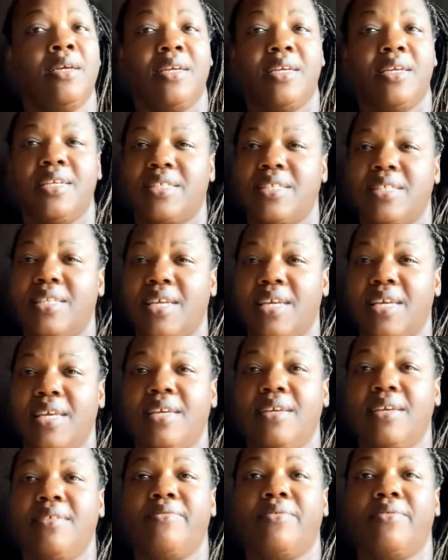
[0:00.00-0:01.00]
is an
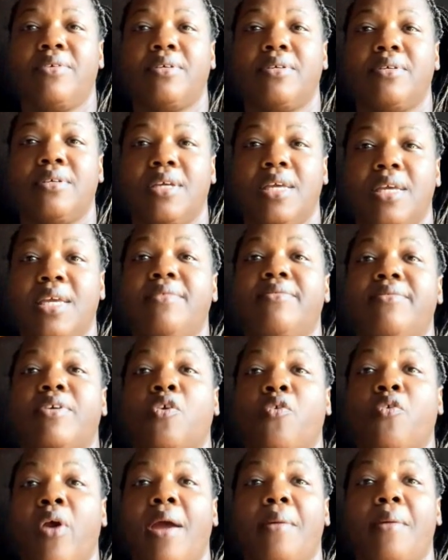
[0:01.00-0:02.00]
even
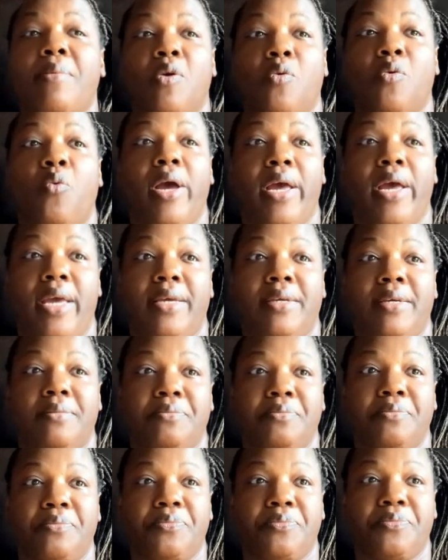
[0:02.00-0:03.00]
crappier way
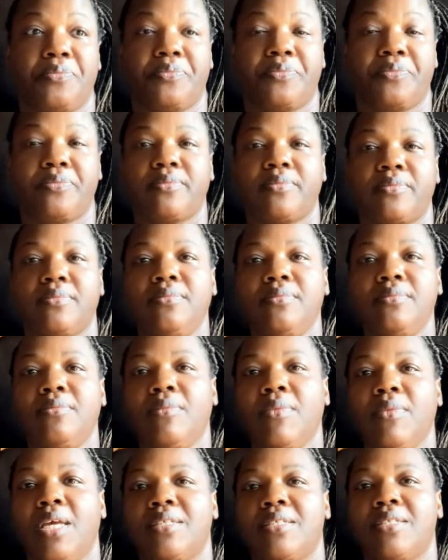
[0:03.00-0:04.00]

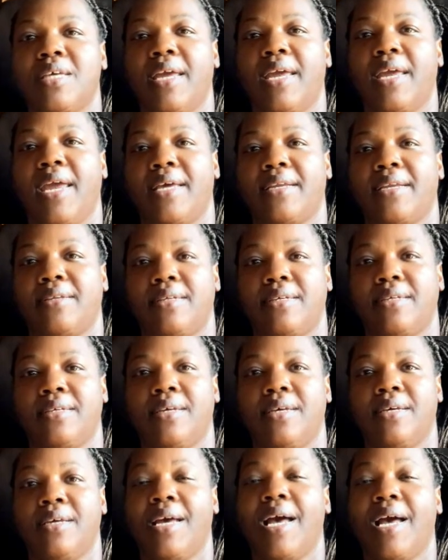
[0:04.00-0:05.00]
to handle it.
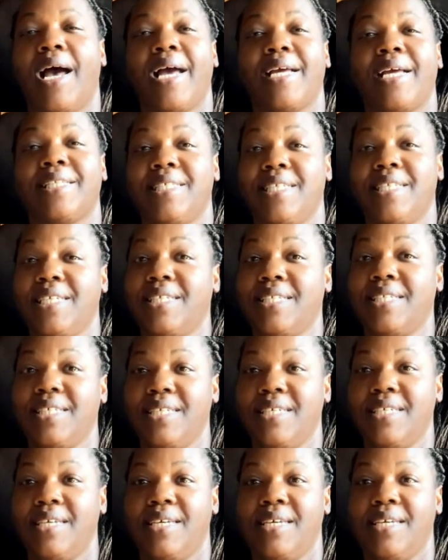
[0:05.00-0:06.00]

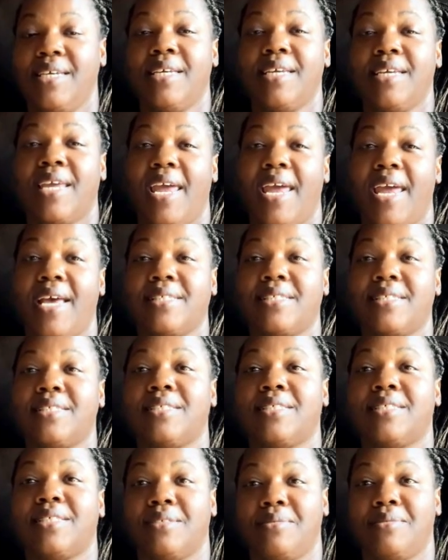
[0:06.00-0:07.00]
Ideally,
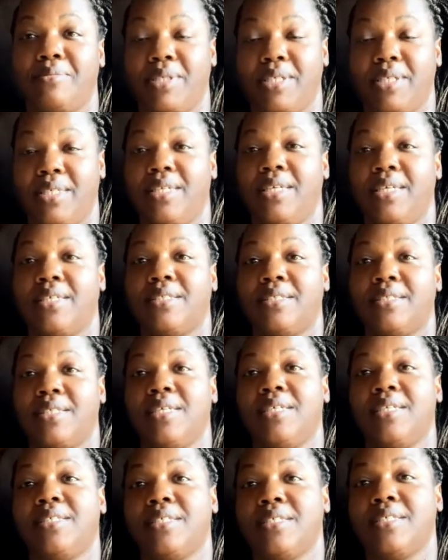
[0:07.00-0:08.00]
counseling should be
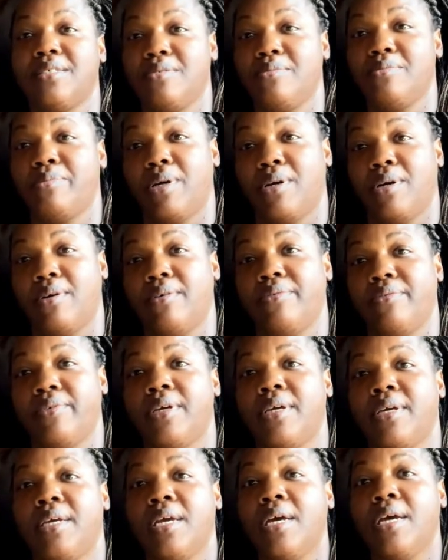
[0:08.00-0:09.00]
teaching you both
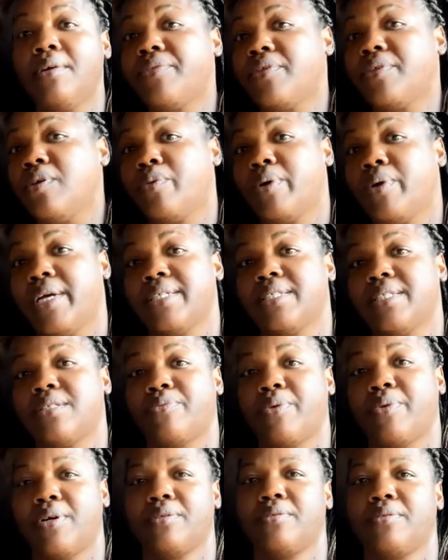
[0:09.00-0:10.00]
healthier ways to
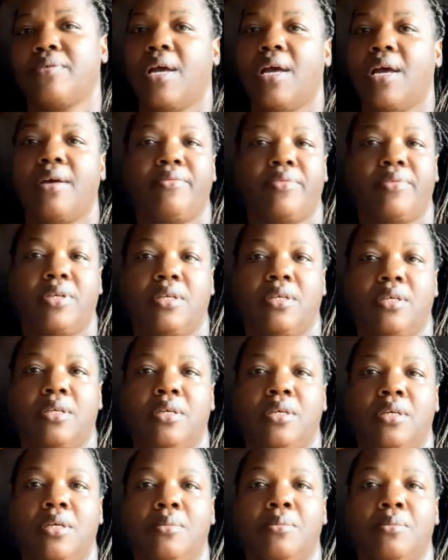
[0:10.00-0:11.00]
work through conflict,
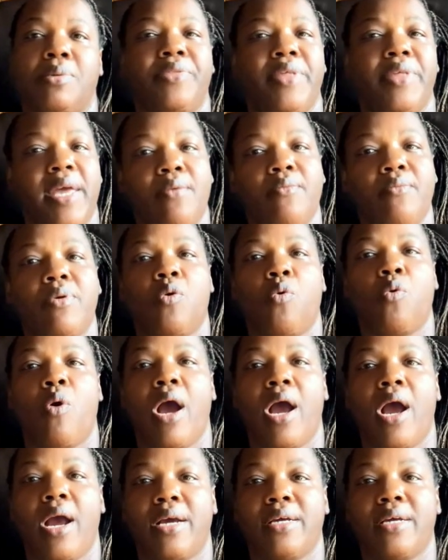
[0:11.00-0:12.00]
but that
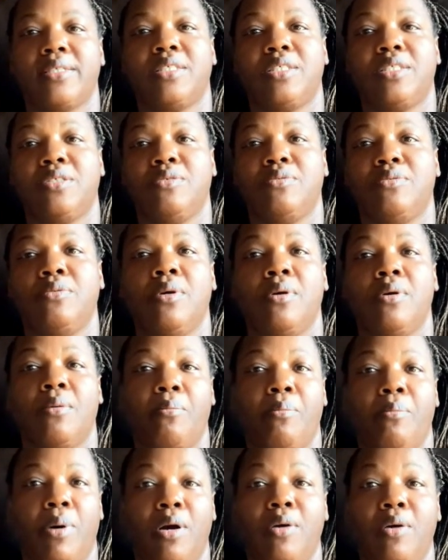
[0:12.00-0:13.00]
requires you
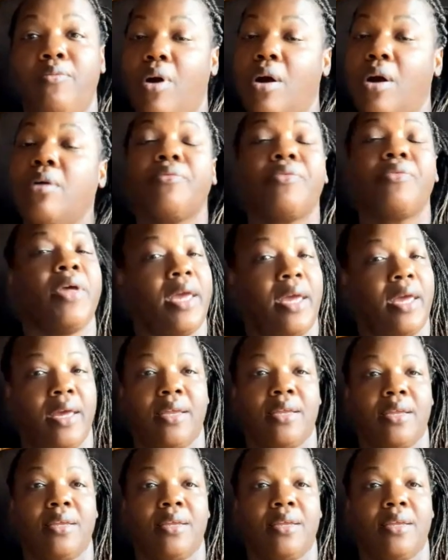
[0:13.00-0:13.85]
both want that.